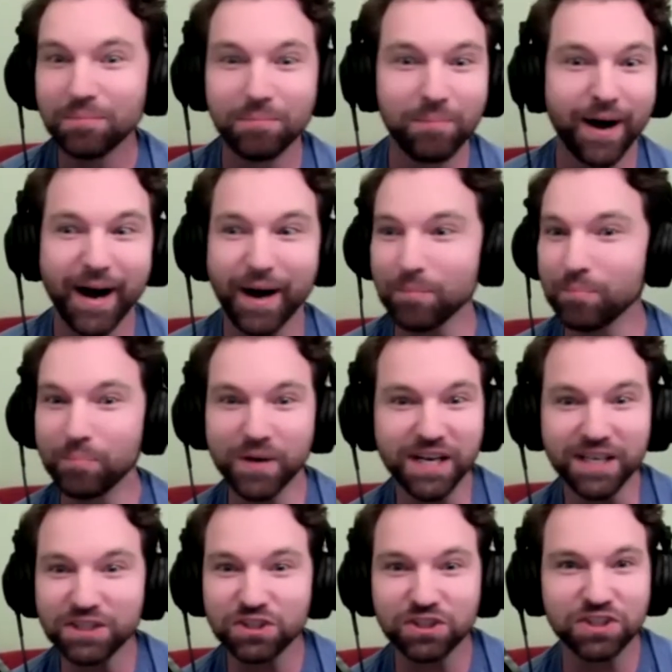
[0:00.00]
my
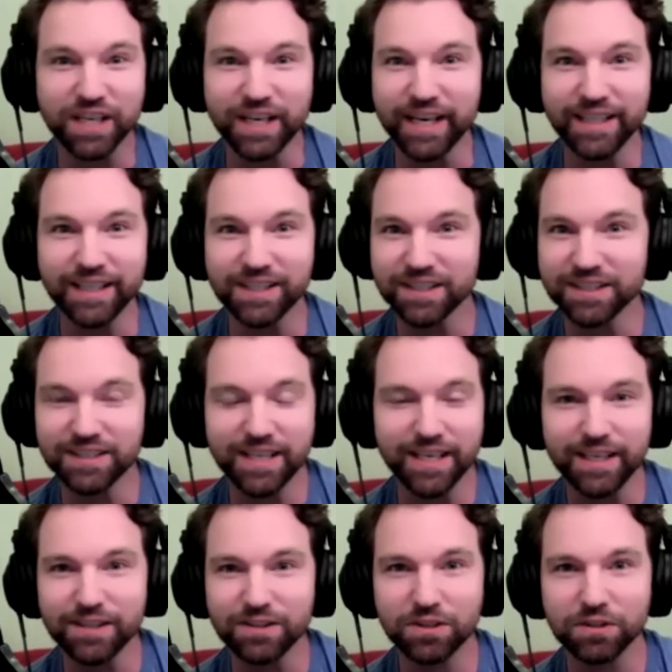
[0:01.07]
big scene in the
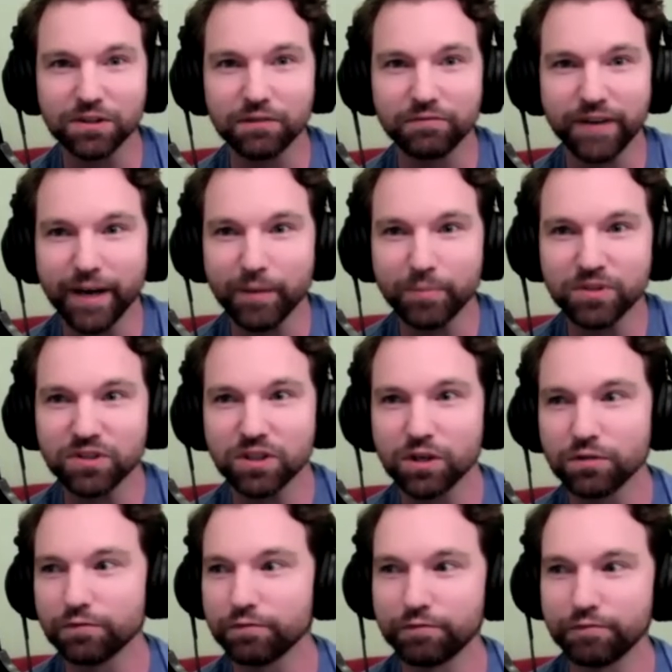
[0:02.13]
teaser of
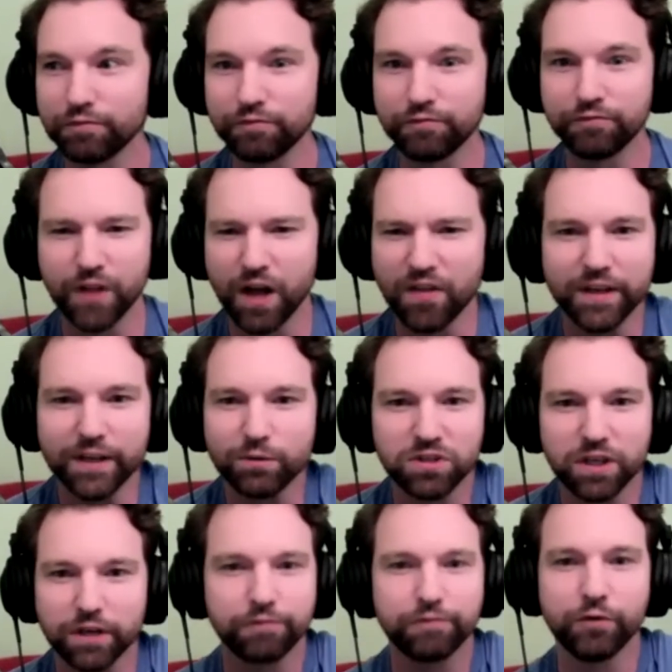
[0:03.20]
episode, I think it
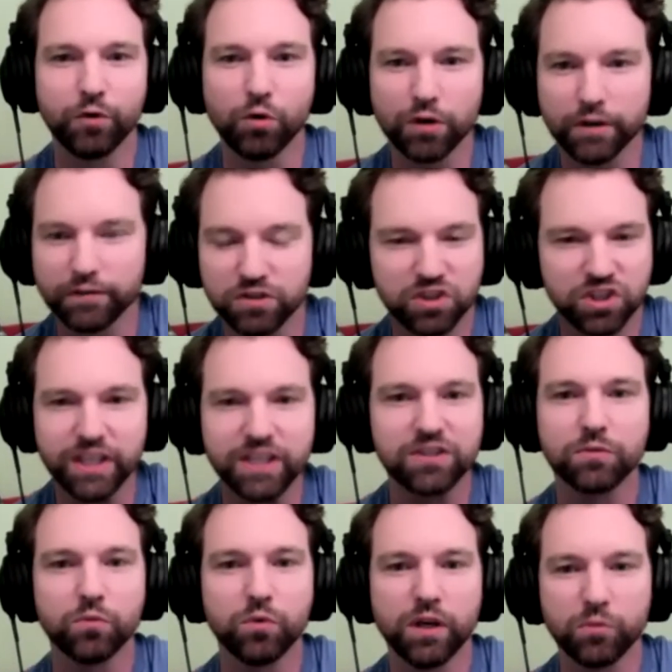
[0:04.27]
was like four of
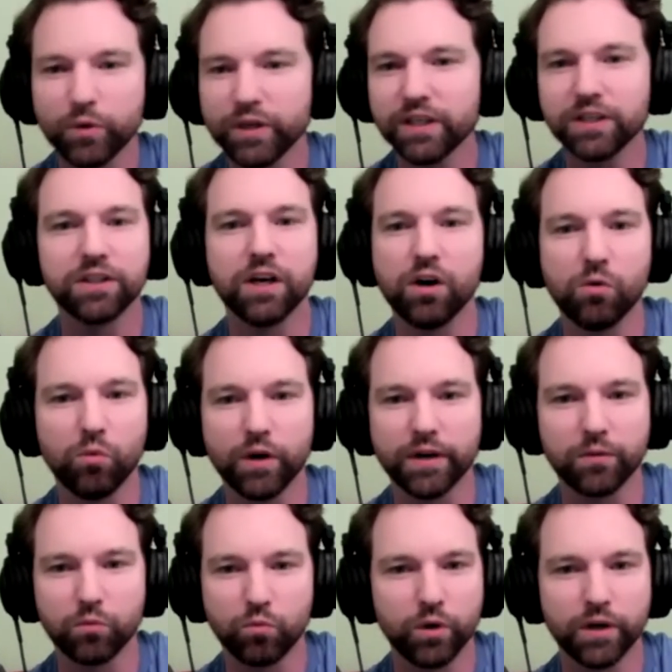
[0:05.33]
season one. We didn't know
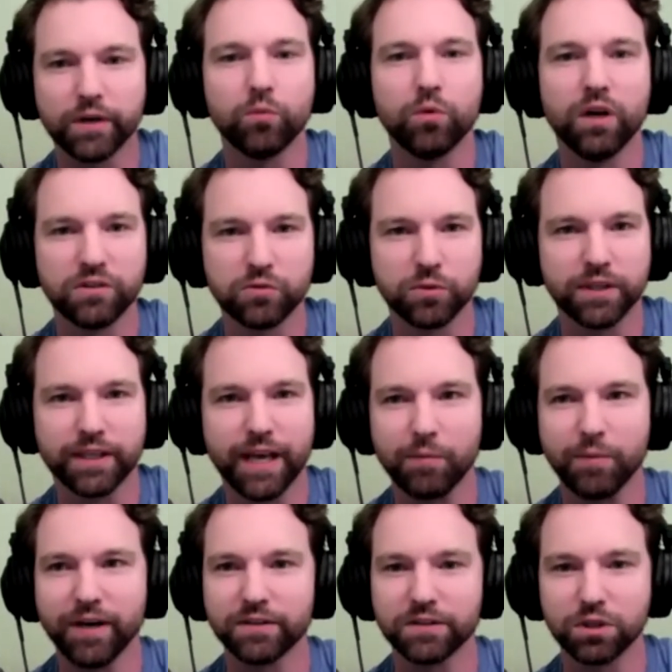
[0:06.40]
what what it was when it
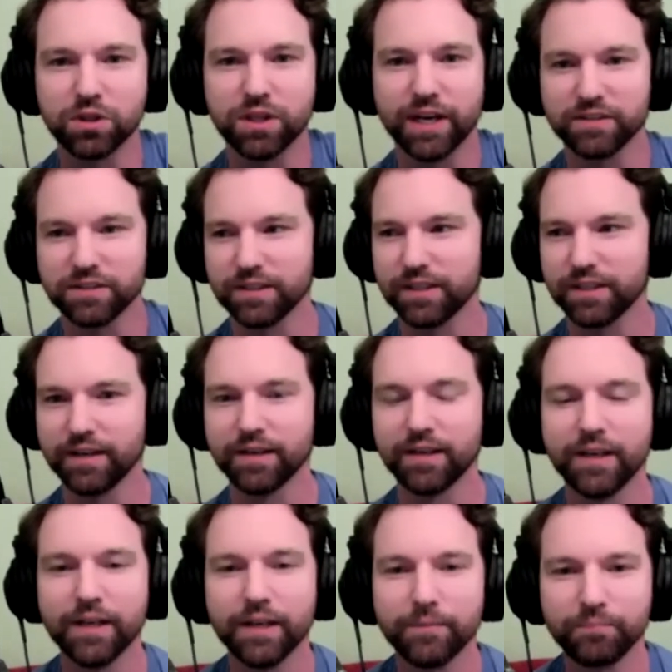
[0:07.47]
came out in 2009,
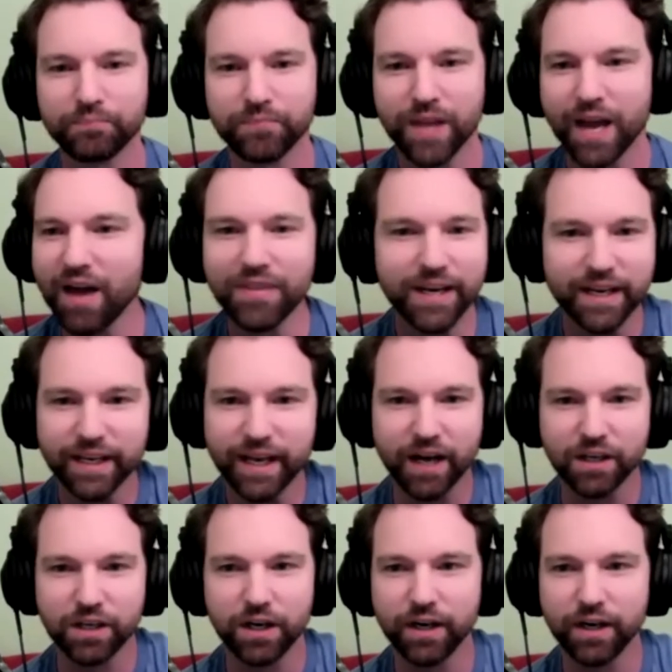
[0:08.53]
and then it got